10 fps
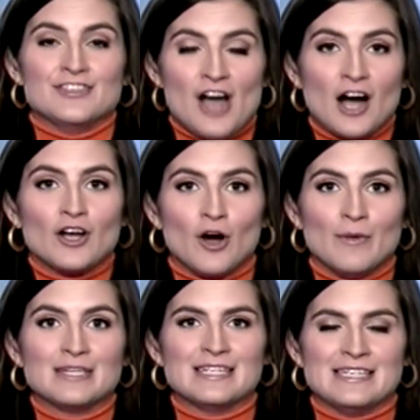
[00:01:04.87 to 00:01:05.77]
not
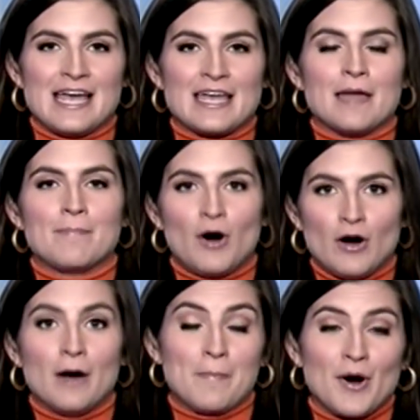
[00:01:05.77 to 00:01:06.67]
going to take a
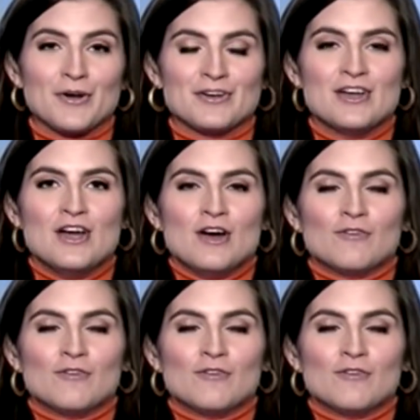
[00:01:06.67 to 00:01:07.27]
pardon